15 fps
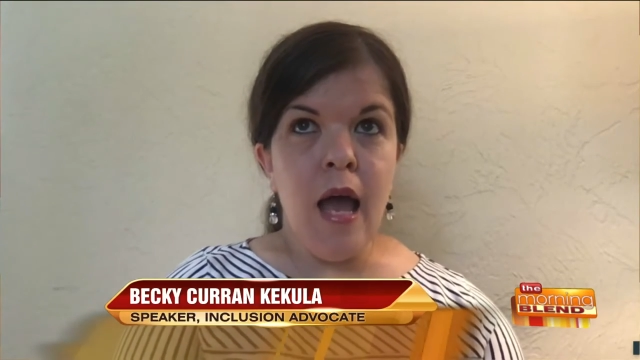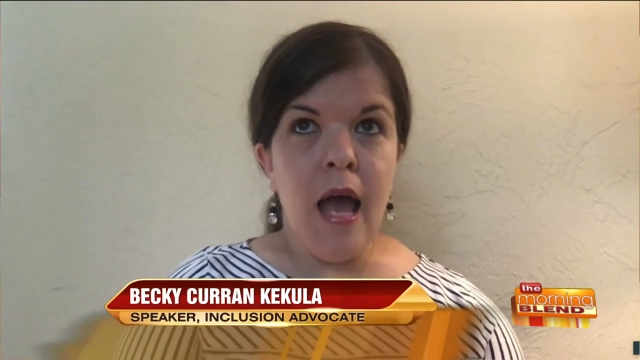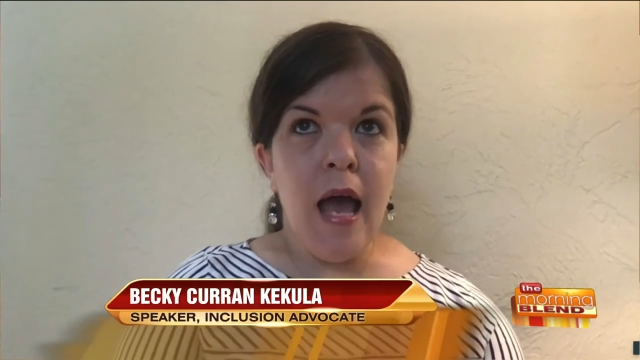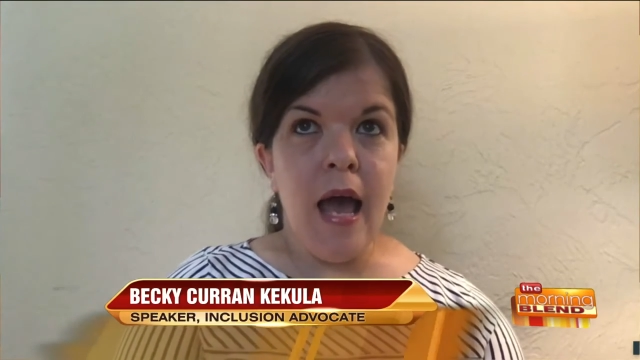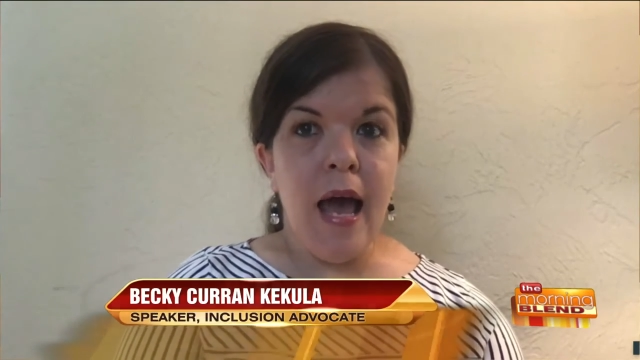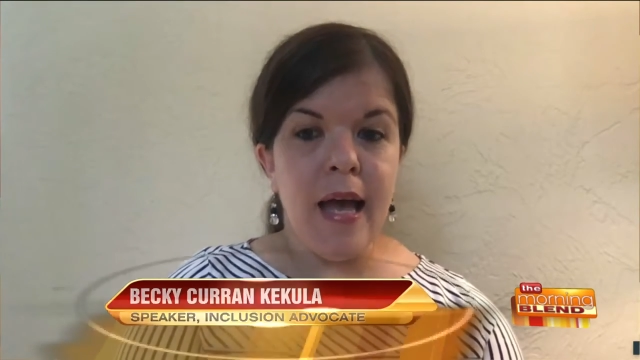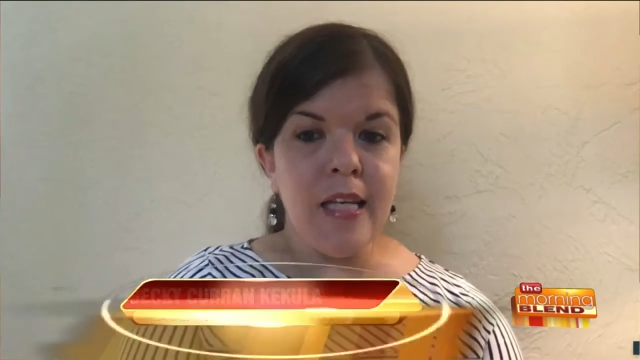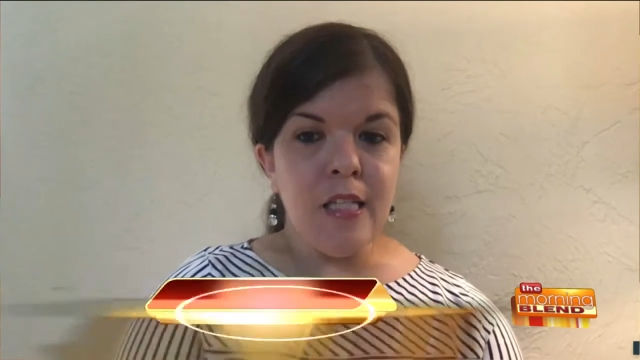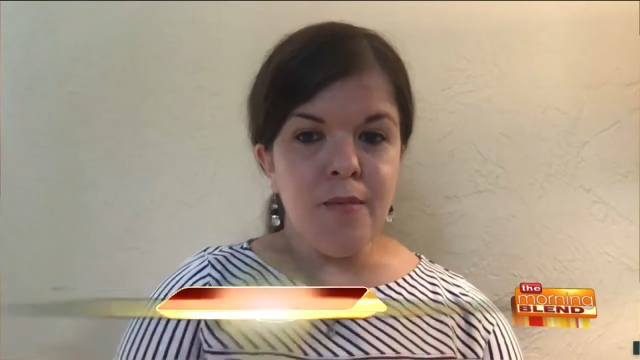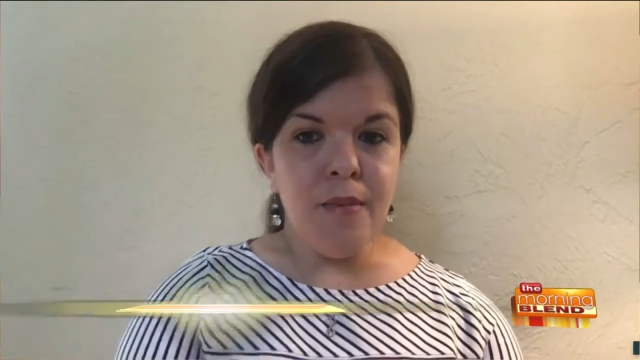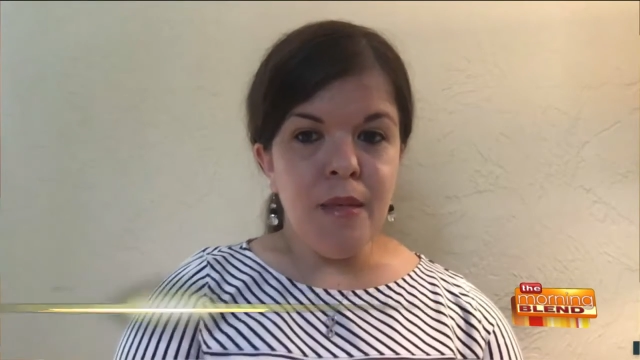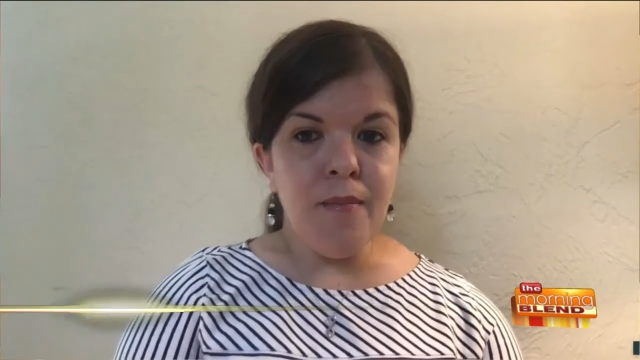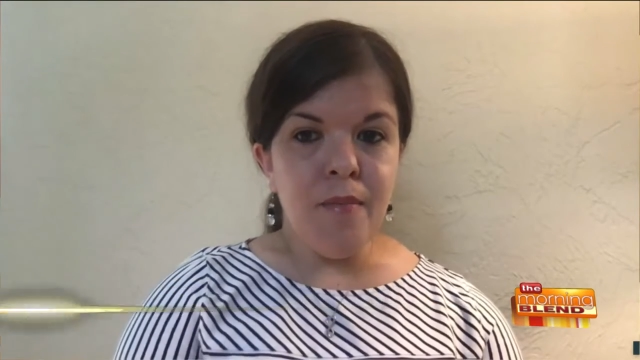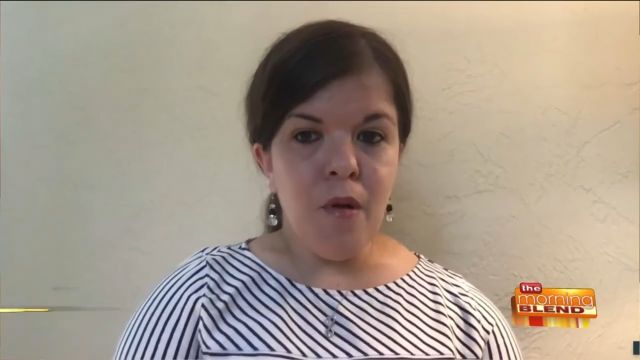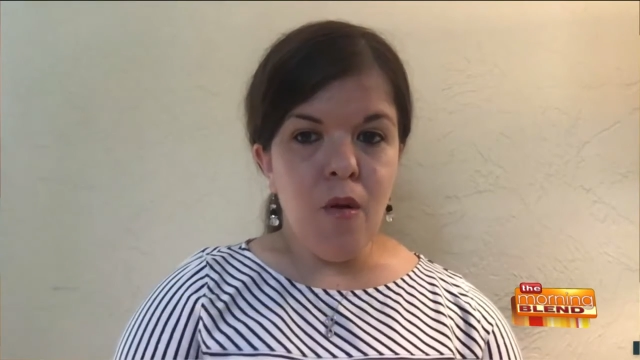ask
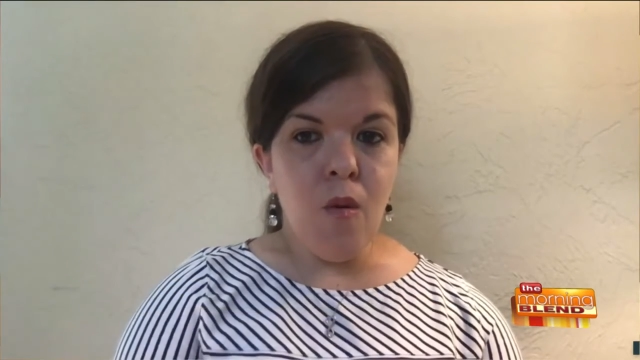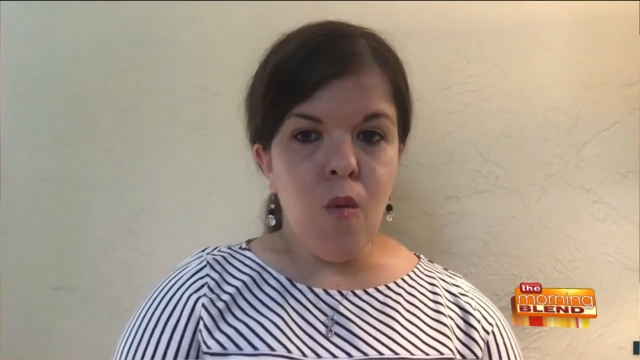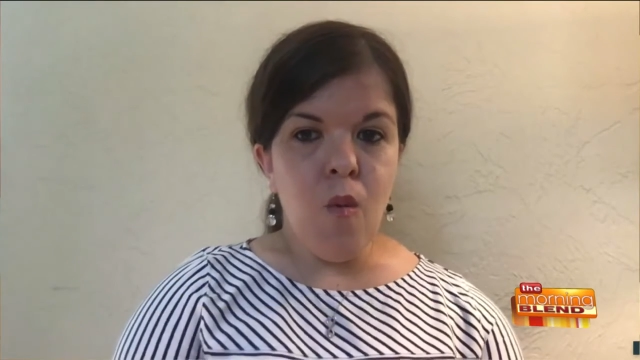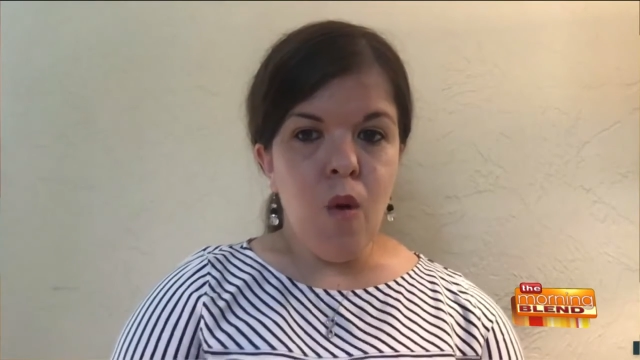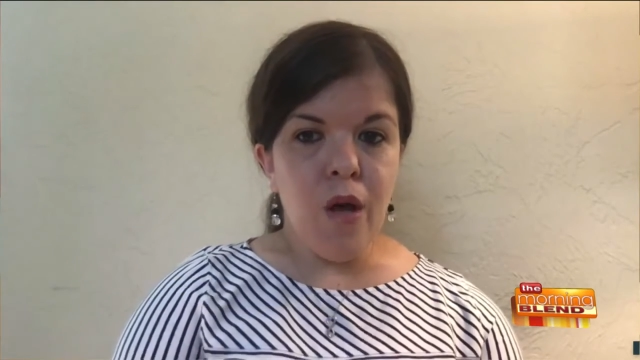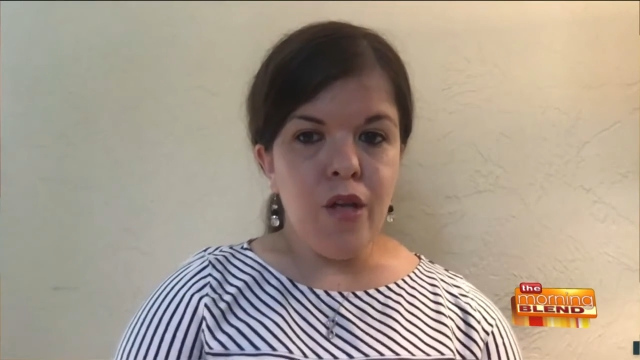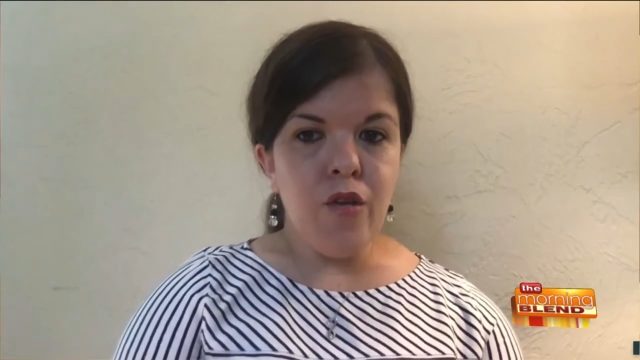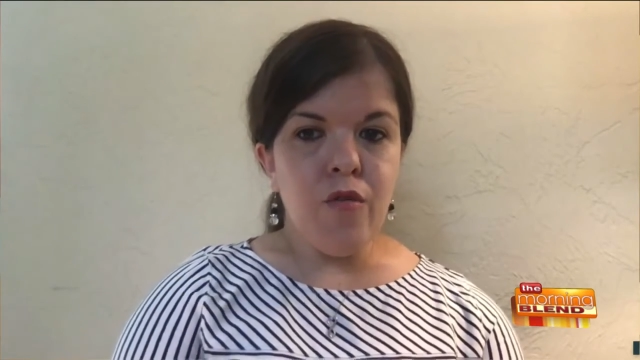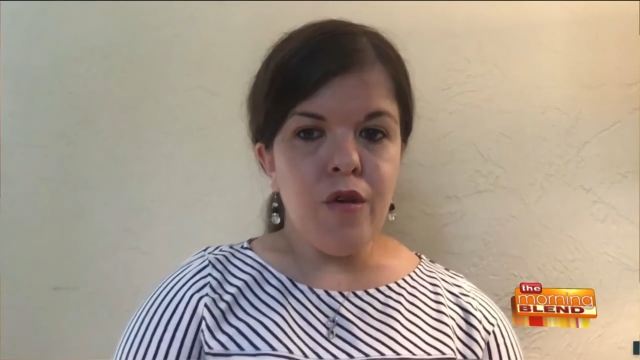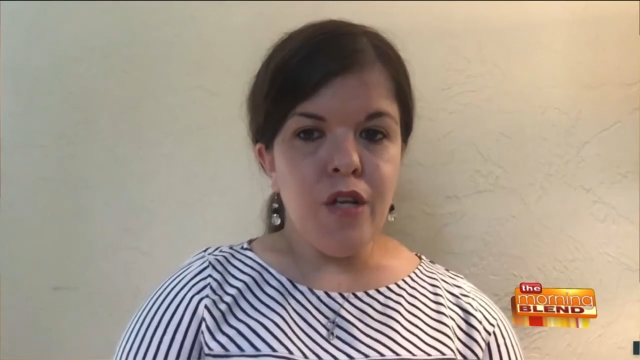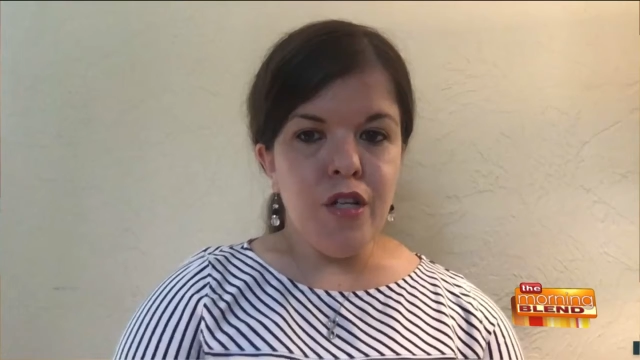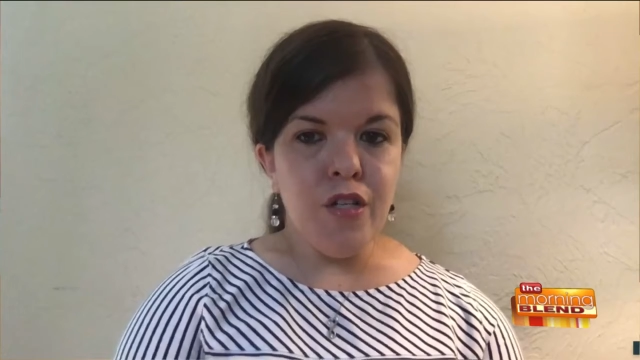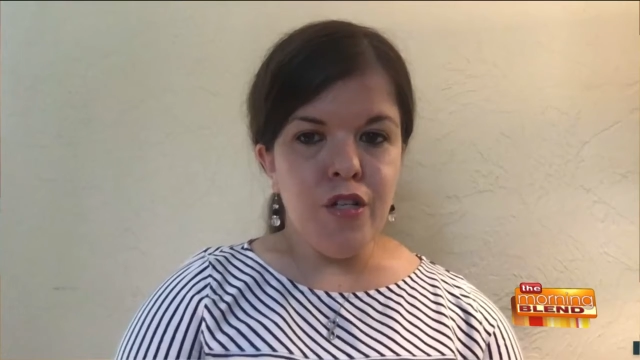people what you can